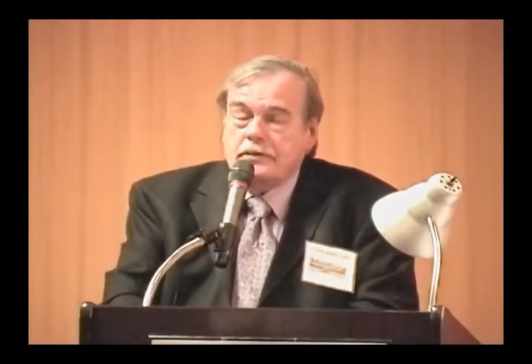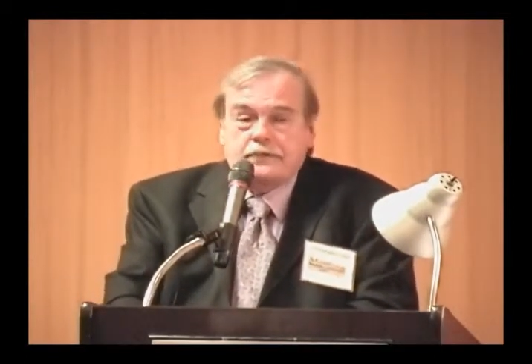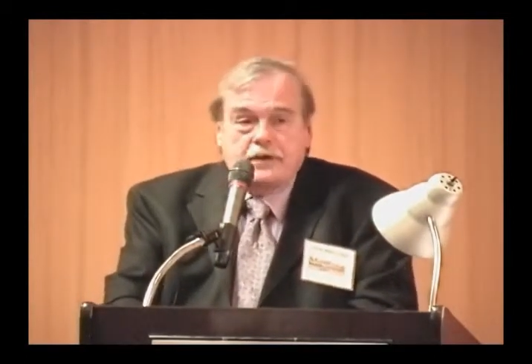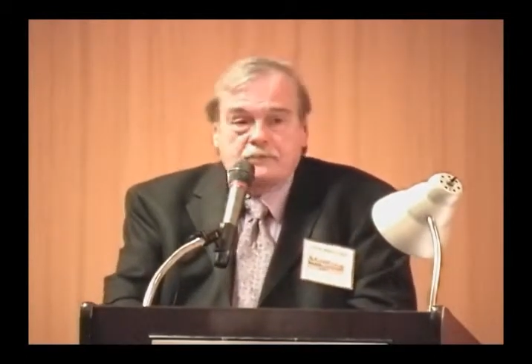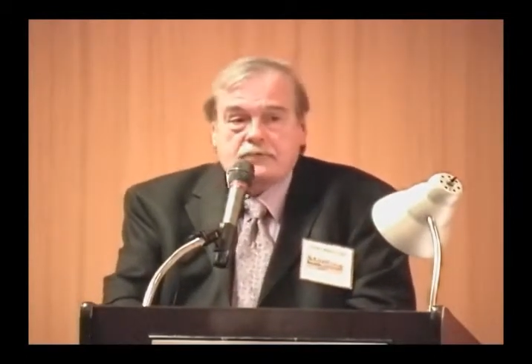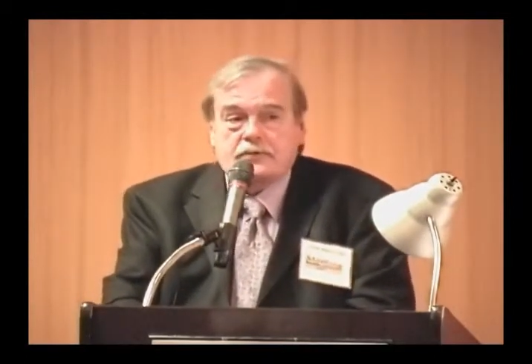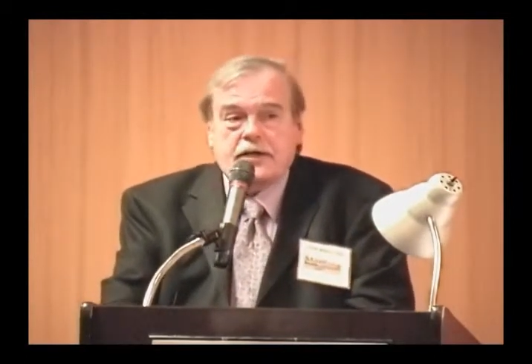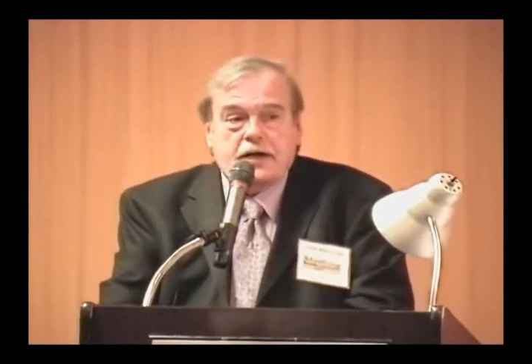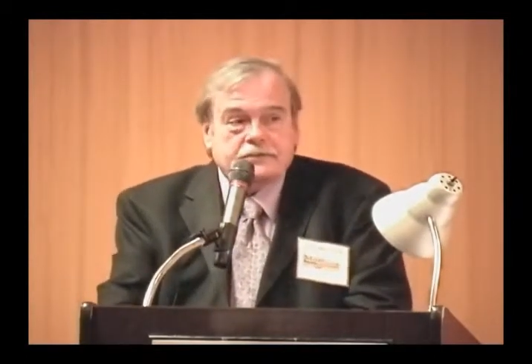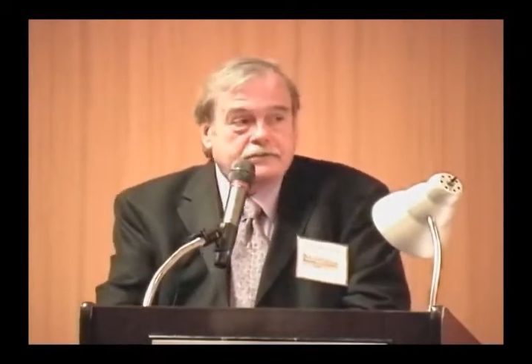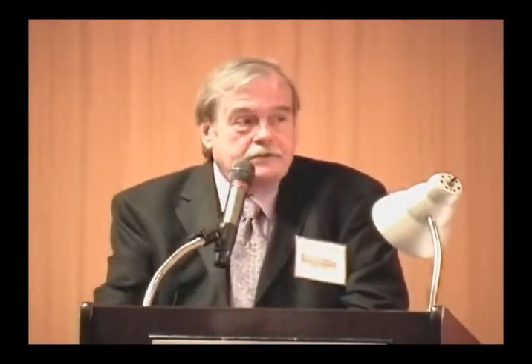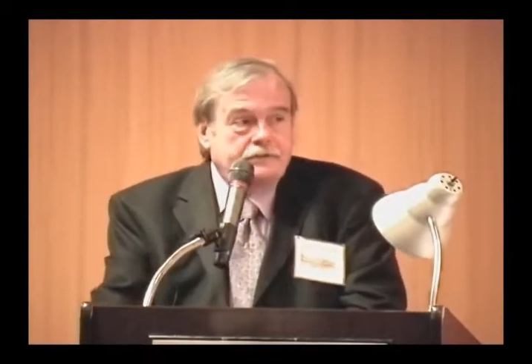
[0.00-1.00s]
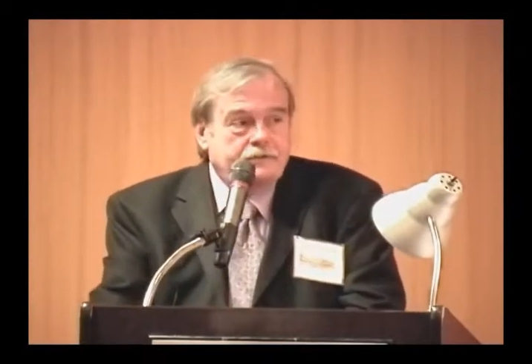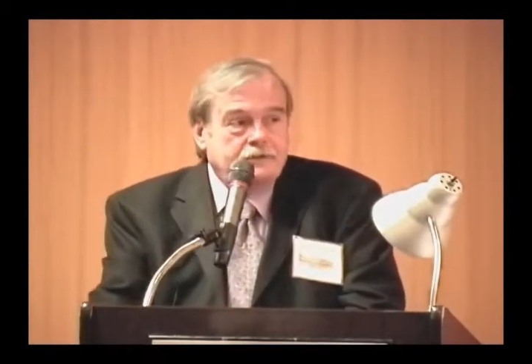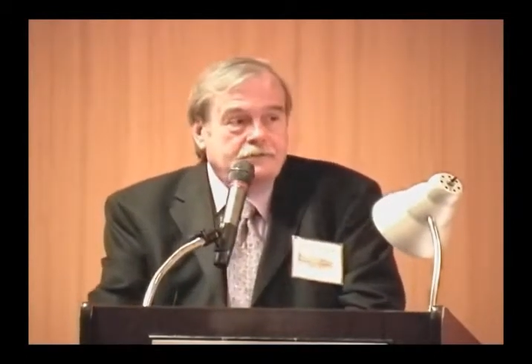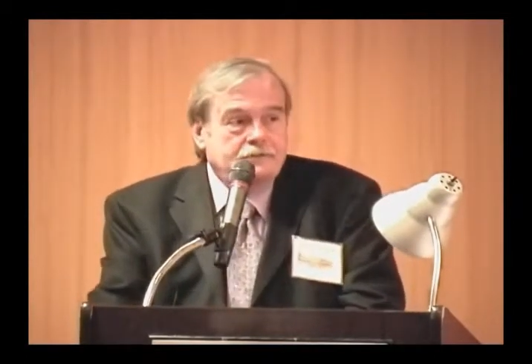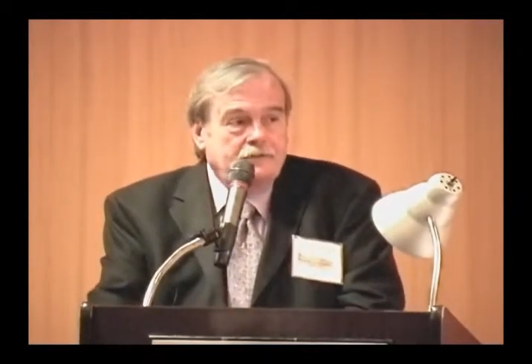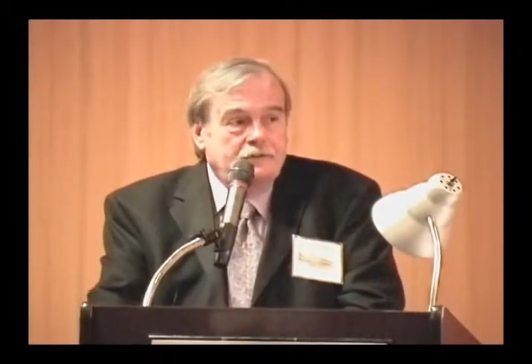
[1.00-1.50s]
and they protected
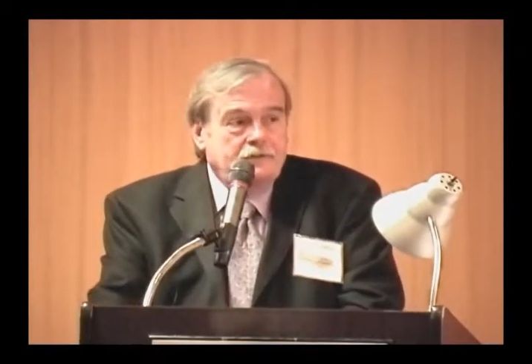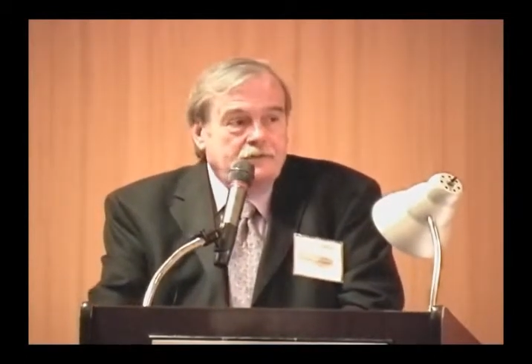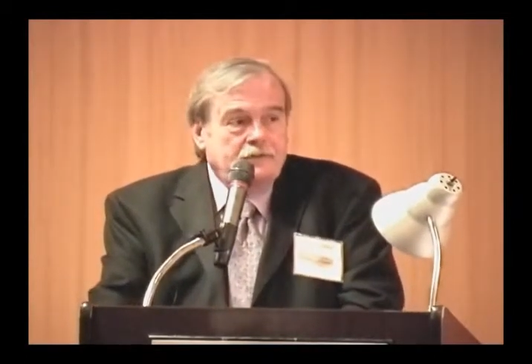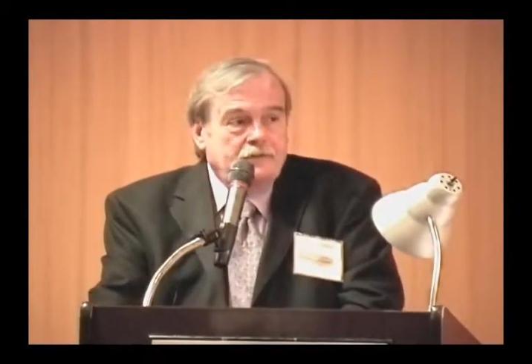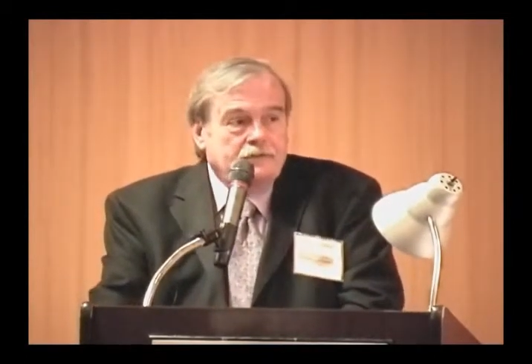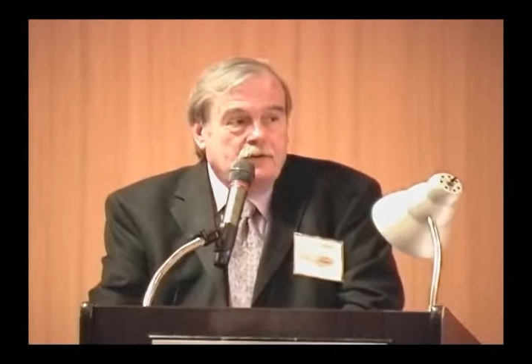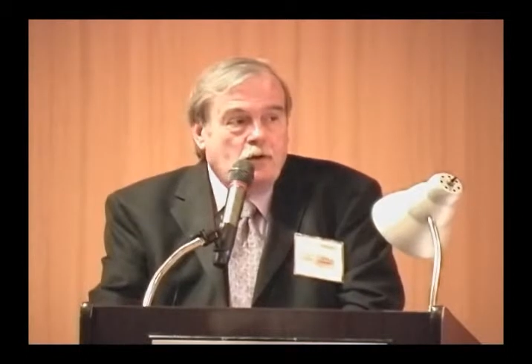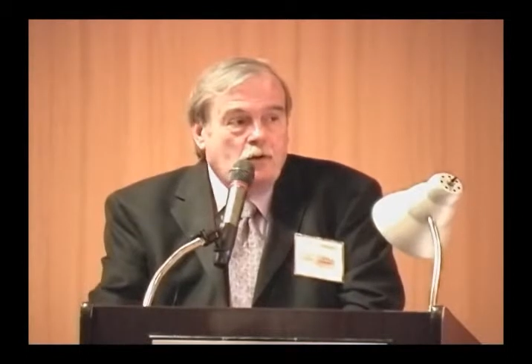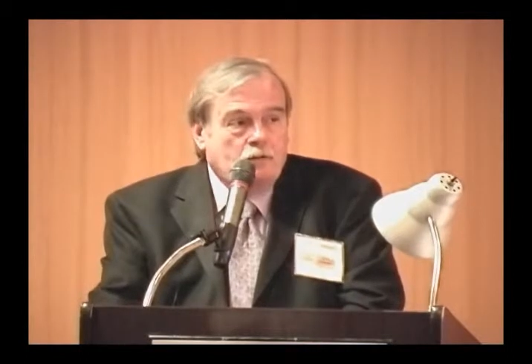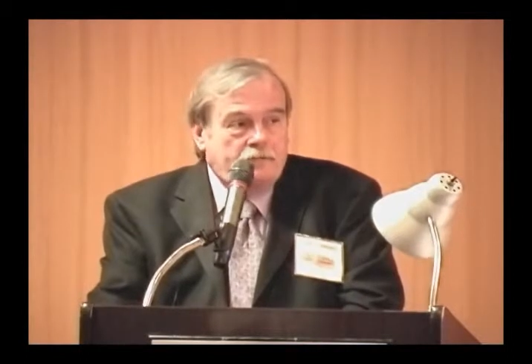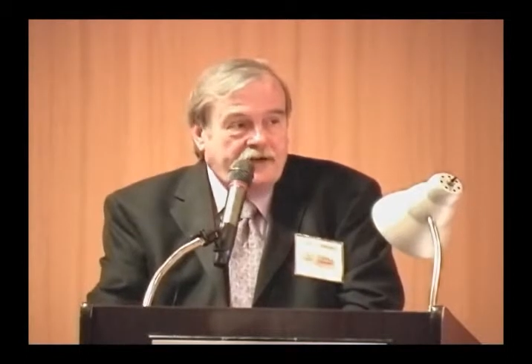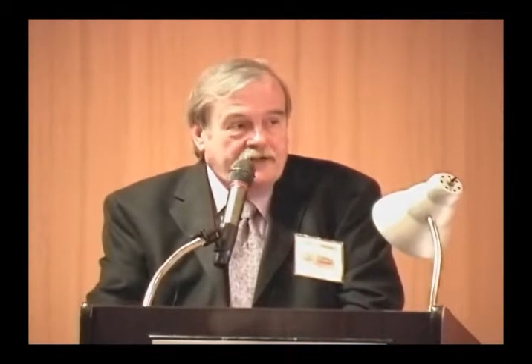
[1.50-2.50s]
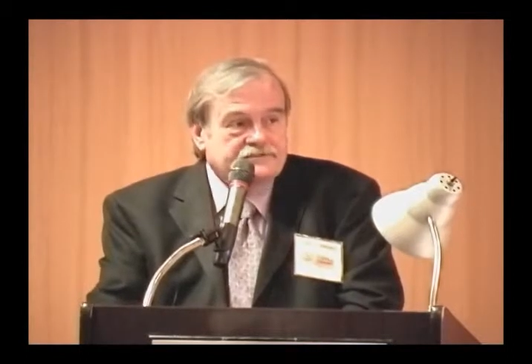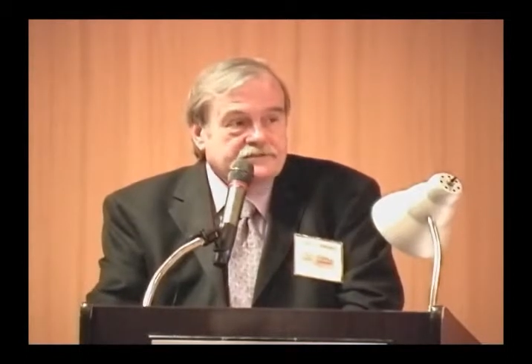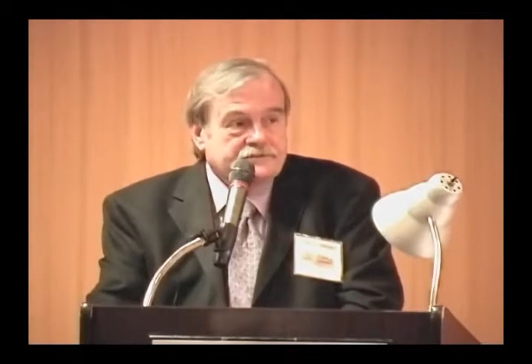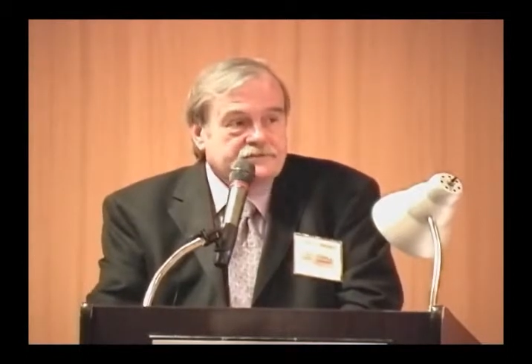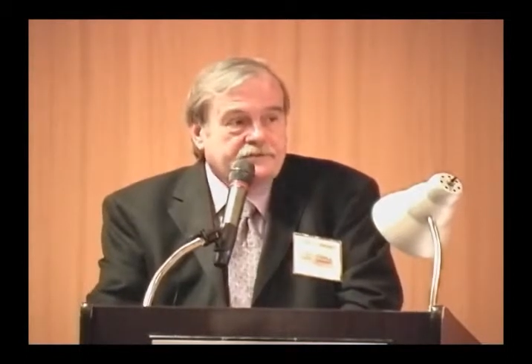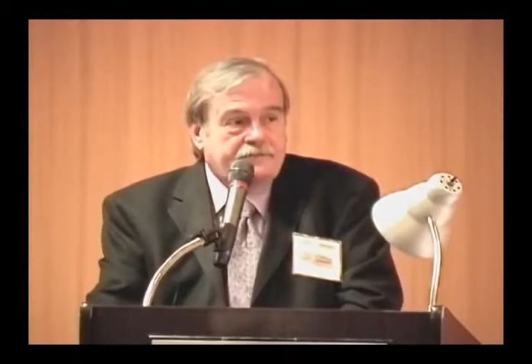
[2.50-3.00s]
the, the whole
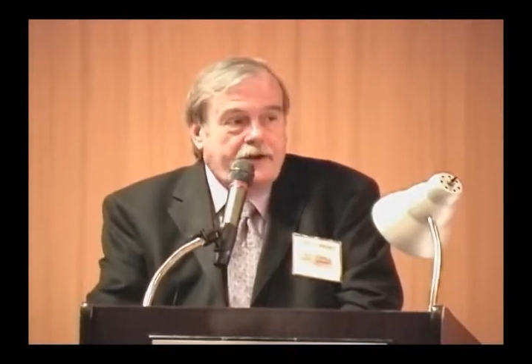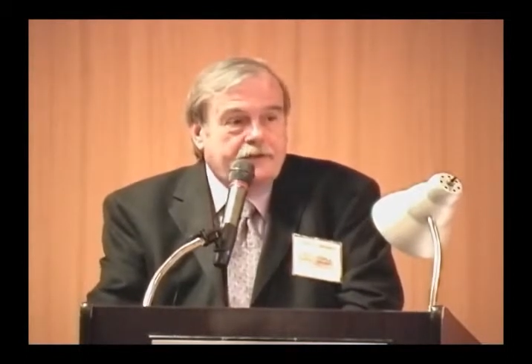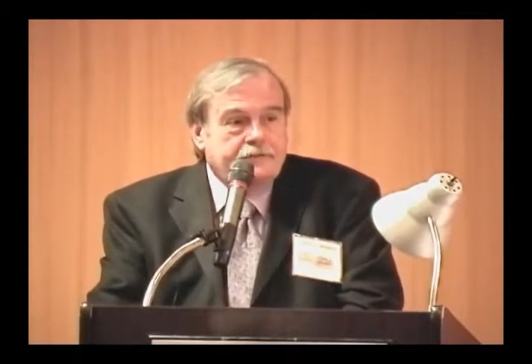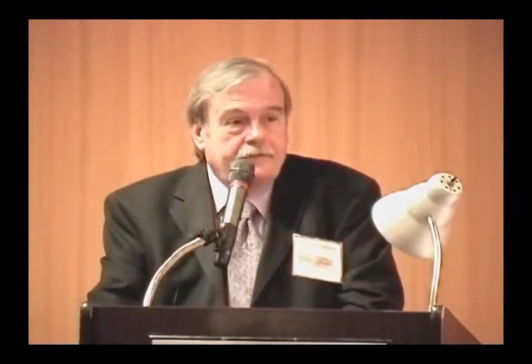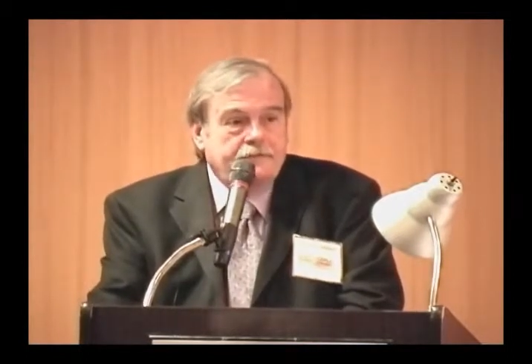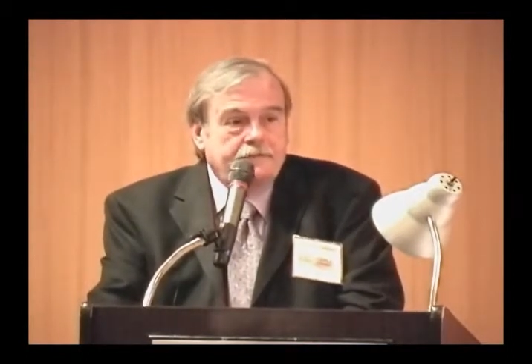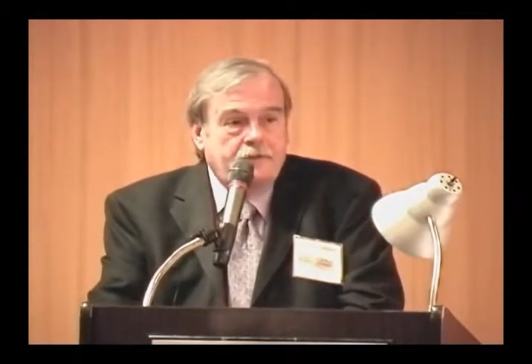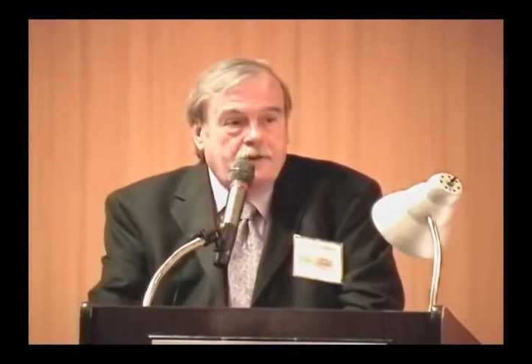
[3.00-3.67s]
basis of that.